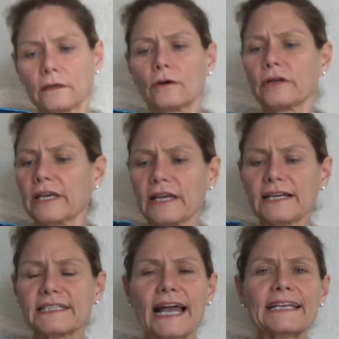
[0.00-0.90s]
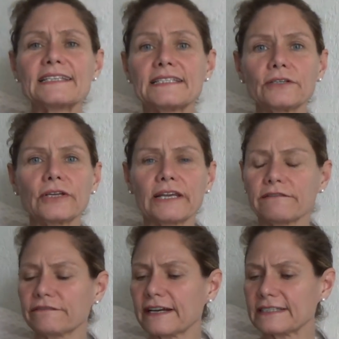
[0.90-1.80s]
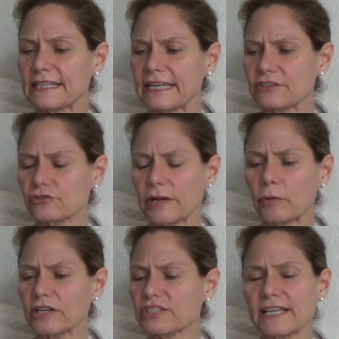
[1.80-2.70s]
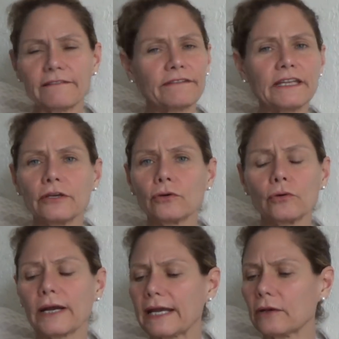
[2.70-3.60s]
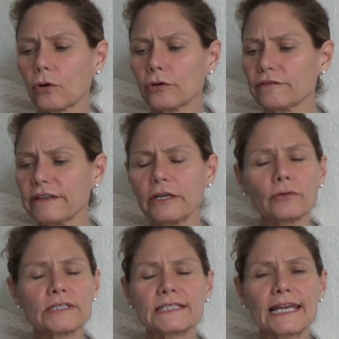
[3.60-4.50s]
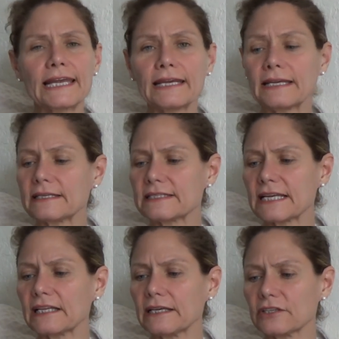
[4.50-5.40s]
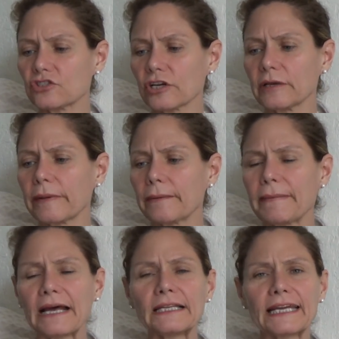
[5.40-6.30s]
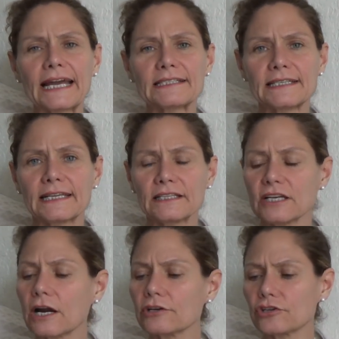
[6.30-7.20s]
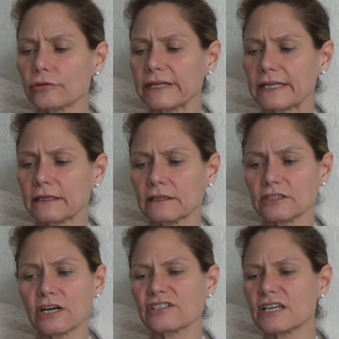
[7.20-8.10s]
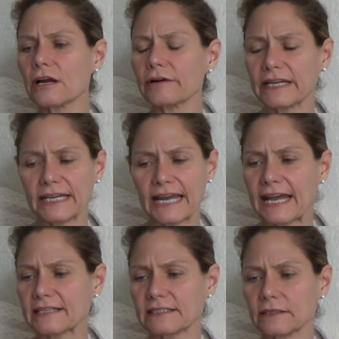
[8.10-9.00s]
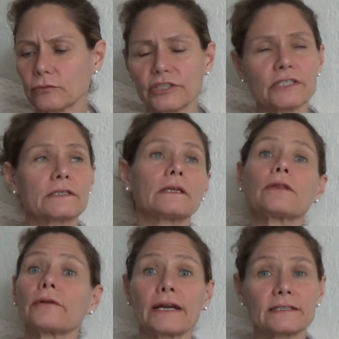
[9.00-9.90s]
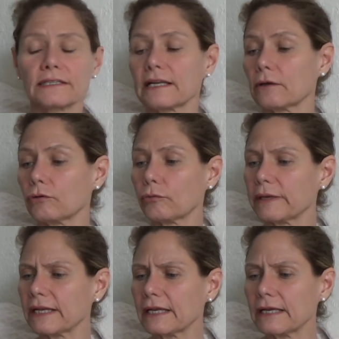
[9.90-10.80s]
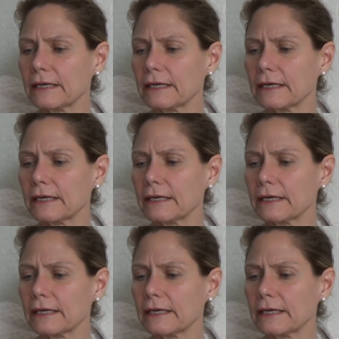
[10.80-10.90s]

Okay, guys, I still can't find an answer. I watched that video, and all the video is saying is telling it's talking about malic acid and tartaric tartaric acid, which is another acid. I don't know, but